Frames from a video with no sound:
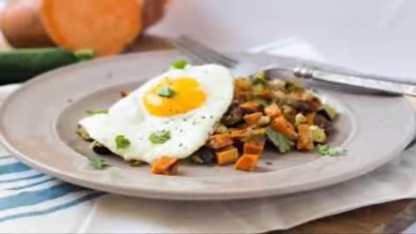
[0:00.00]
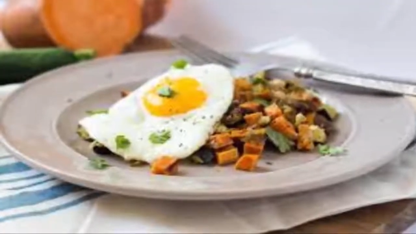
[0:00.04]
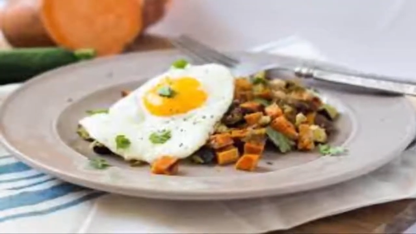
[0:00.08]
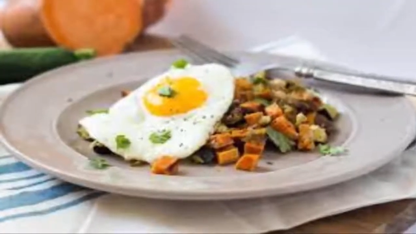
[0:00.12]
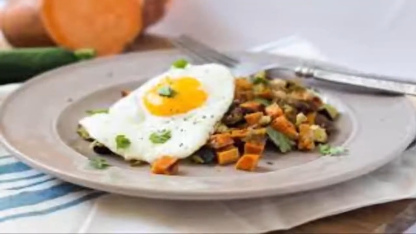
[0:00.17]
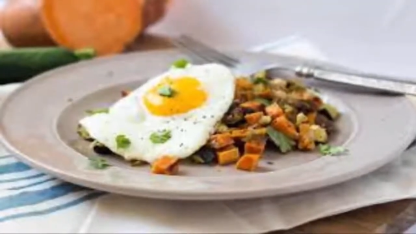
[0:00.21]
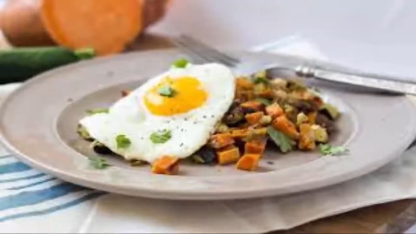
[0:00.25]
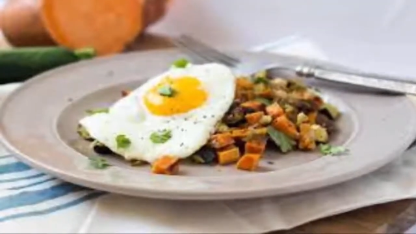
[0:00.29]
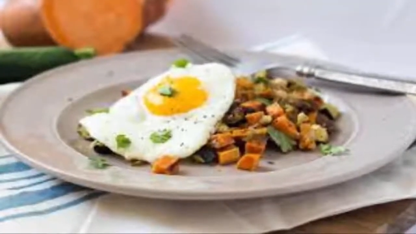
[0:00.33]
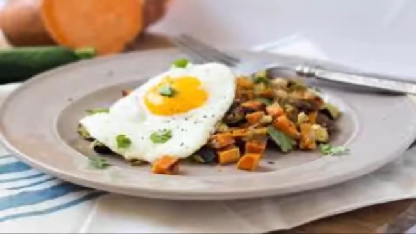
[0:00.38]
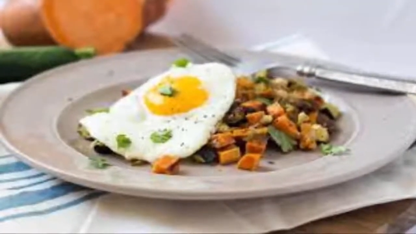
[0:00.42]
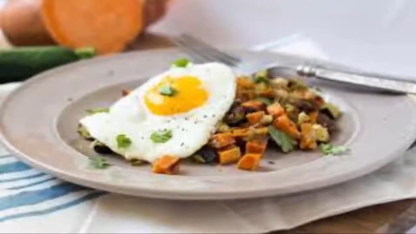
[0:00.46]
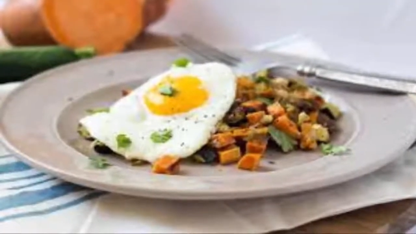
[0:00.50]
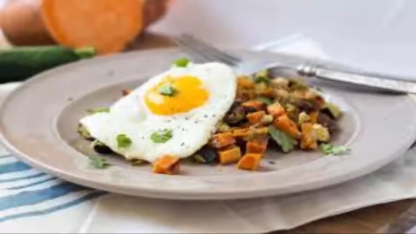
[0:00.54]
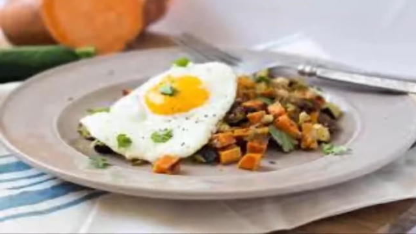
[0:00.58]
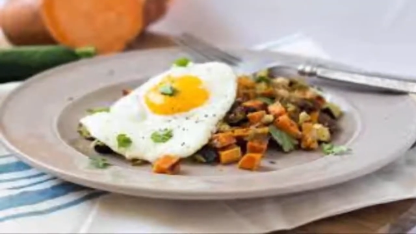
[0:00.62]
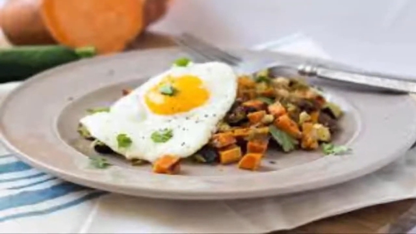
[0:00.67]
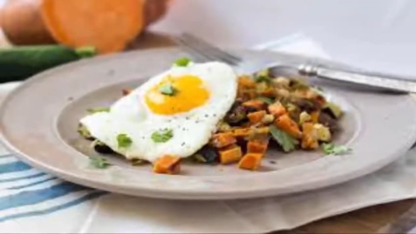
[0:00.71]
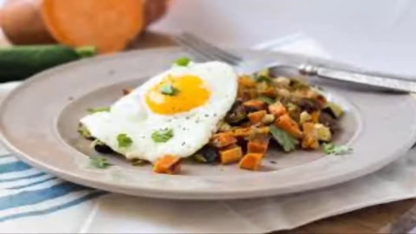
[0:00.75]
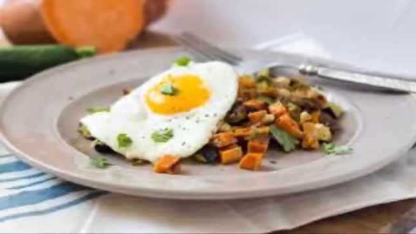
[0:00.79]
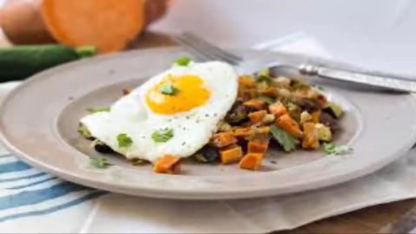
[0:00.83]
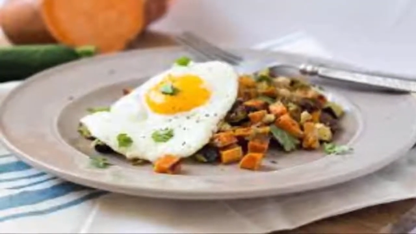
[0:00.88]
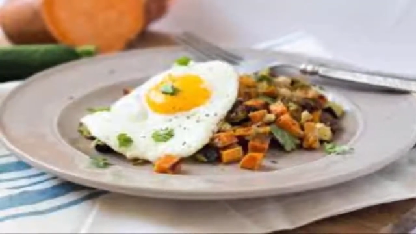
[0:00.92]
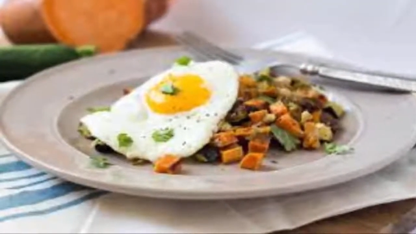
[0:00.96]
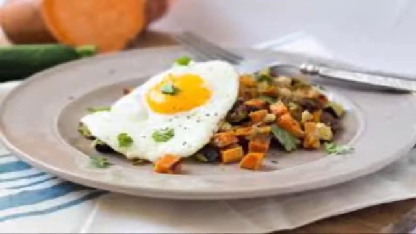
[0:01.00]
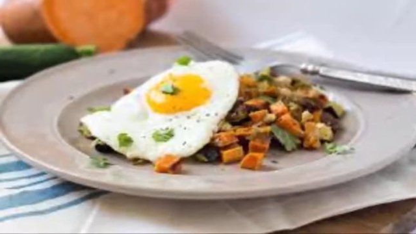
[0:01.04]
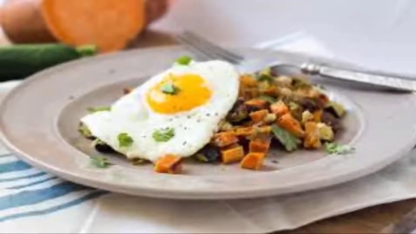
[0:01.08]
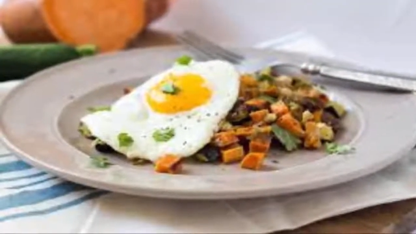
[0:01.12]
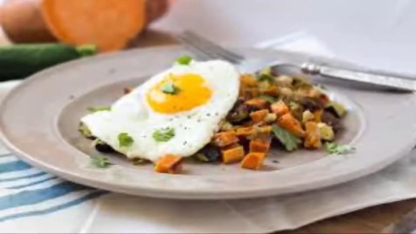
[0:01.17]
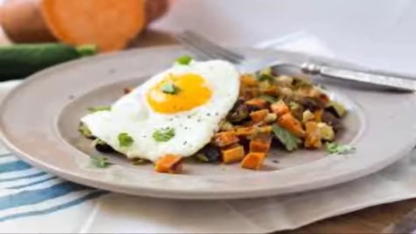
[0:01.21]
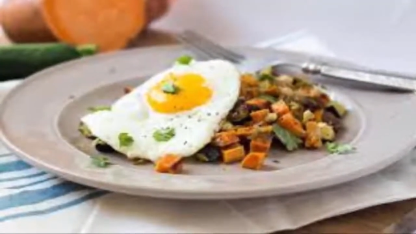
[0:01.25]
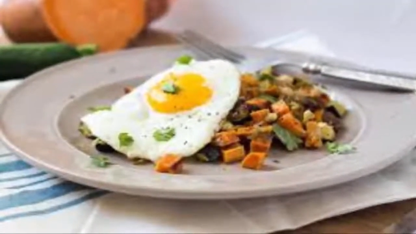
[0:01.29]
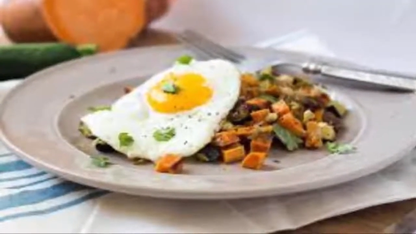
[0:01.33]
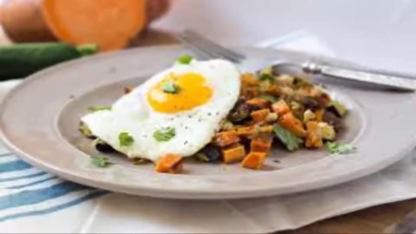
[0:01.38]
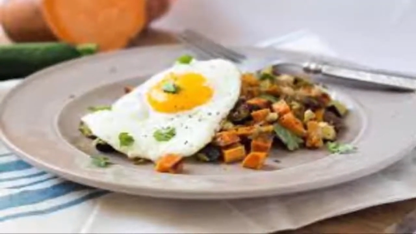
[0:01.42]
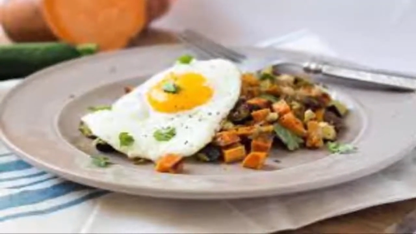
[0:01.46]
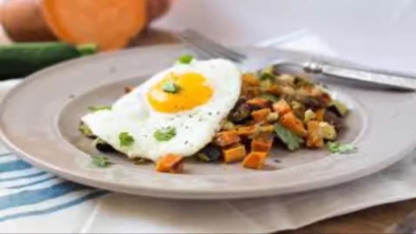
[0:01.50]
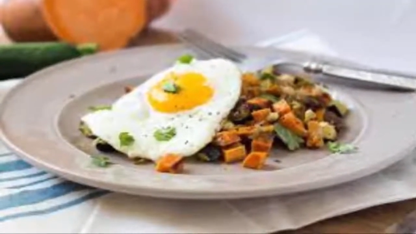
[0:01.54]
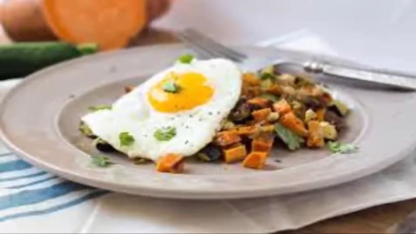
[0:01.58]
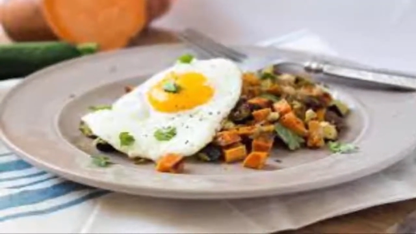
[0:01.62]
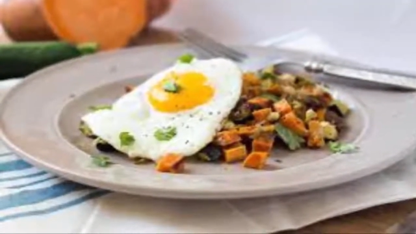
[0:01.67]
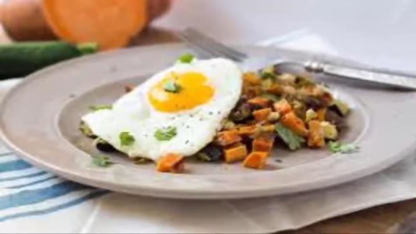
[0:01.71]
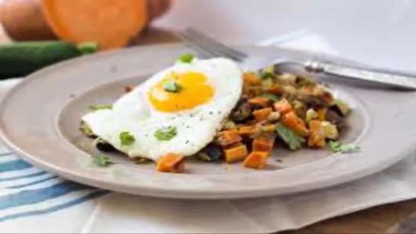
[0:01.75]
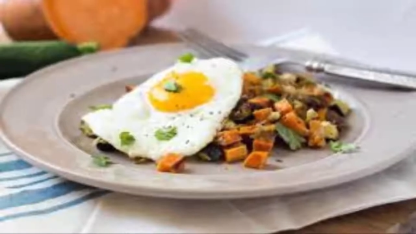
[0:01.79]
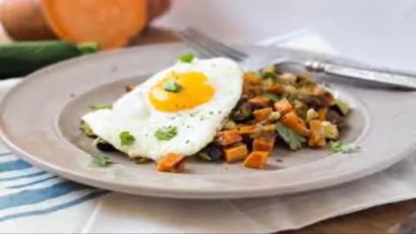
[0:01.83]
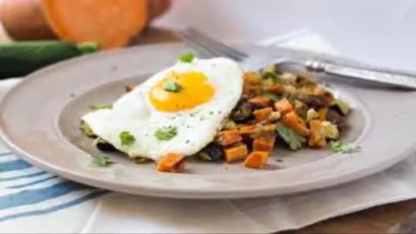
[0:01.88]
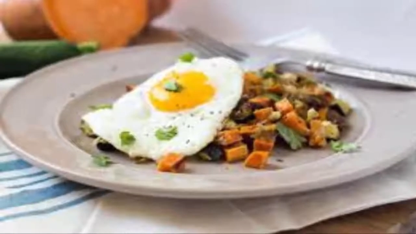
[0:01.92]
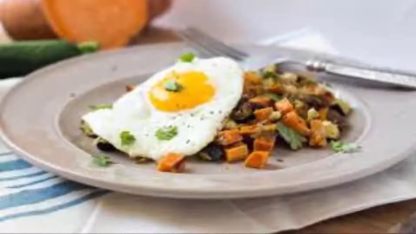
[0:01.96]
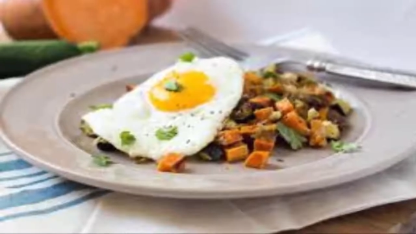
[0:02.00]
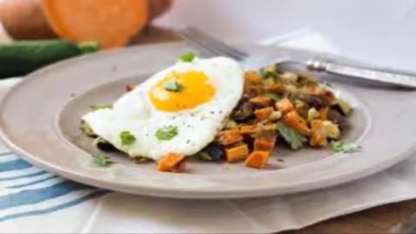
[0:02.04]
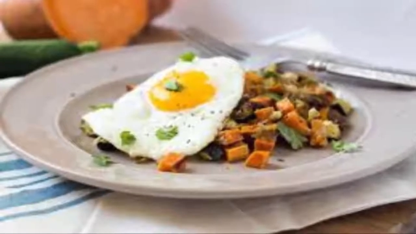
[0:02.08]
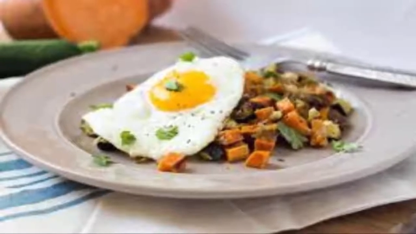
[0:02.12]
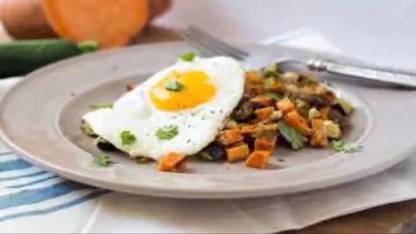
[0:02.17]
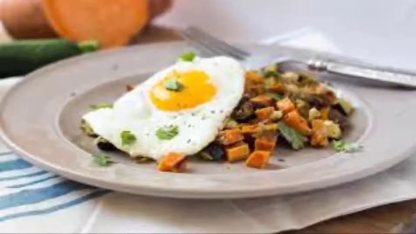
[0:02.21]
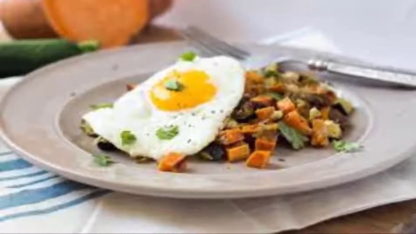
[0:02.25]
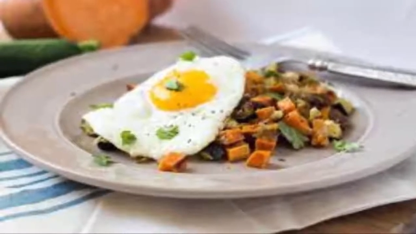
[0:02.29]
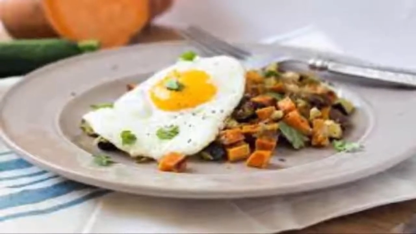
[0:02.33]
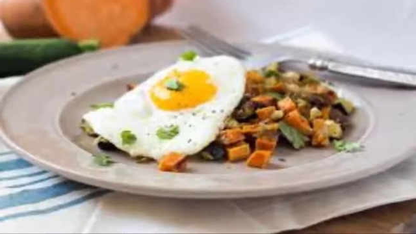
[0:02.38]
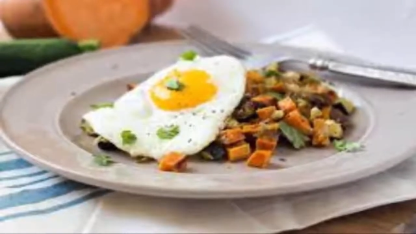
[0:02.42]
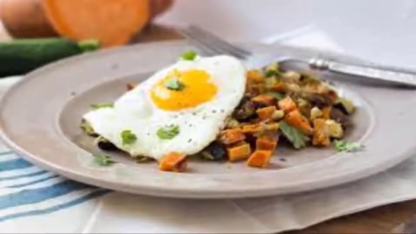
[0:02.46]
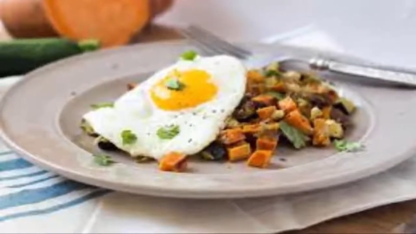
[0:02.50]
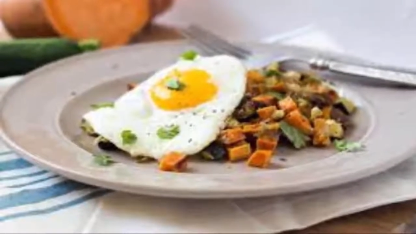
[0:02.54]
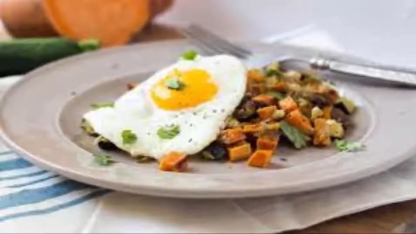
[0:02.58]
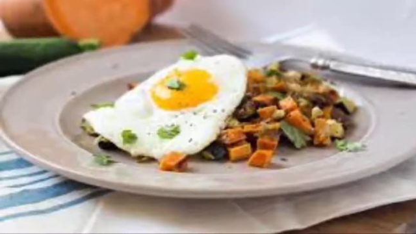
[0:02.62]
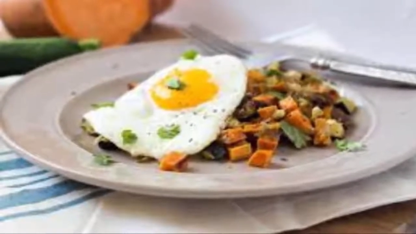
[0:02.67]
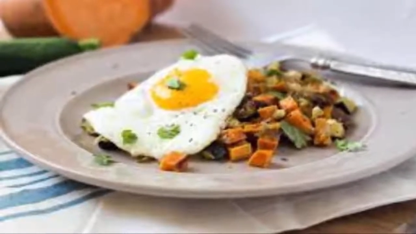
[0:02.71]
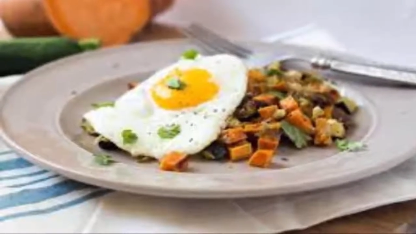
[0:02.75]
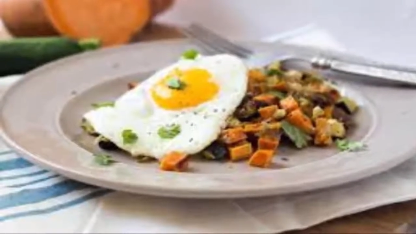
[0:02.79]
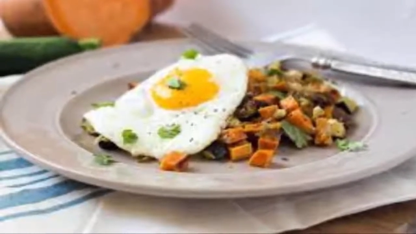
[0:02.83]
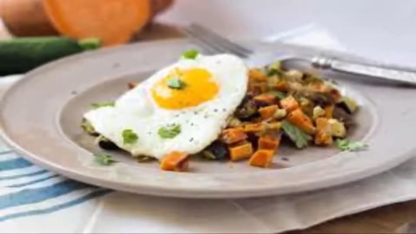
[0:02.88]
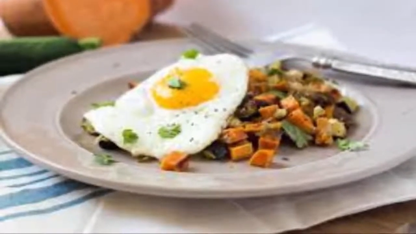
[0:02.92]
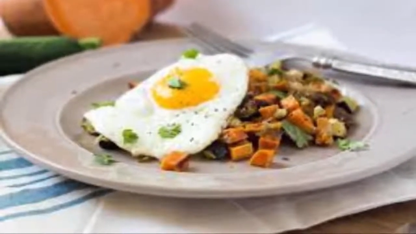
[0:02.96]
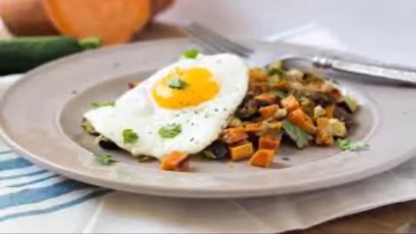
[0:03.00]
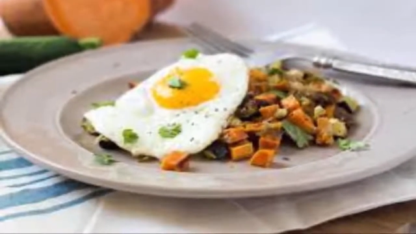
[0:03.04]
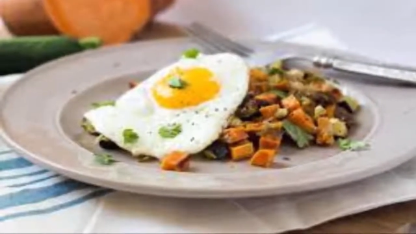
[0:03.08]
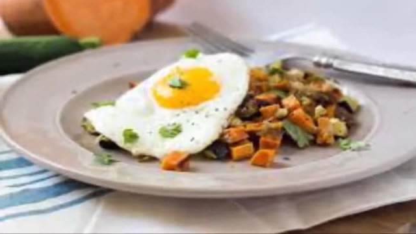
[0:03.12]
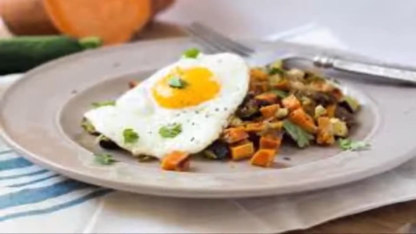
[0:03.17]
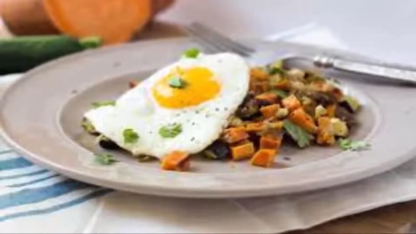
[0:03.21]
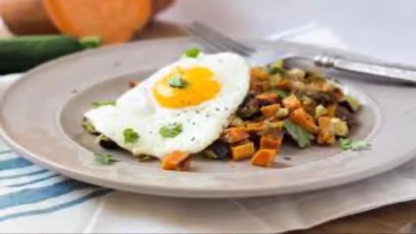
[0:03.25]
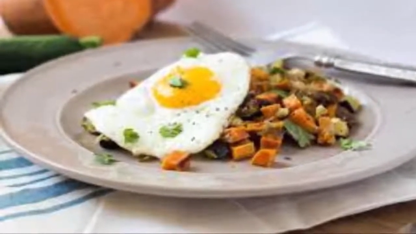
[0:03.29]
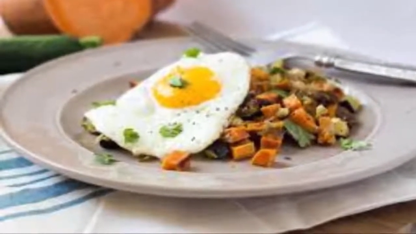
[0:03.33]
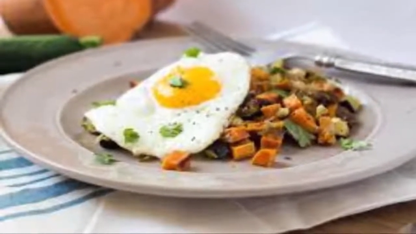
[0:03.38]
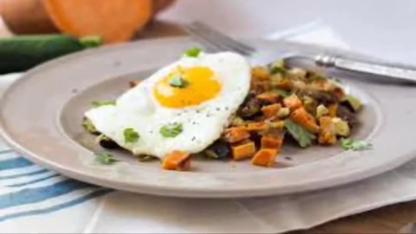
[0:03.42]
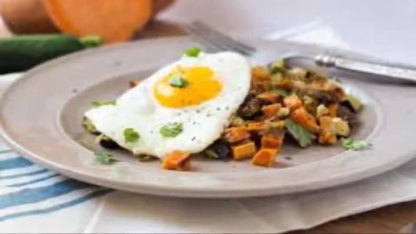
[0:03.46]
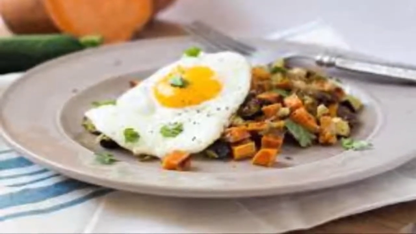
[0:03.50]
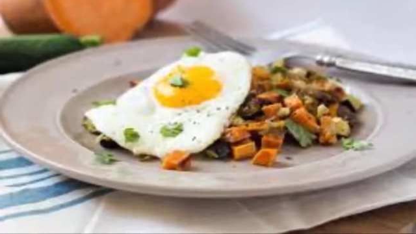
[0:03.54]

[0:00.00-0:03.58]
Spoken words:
(no speaker visible)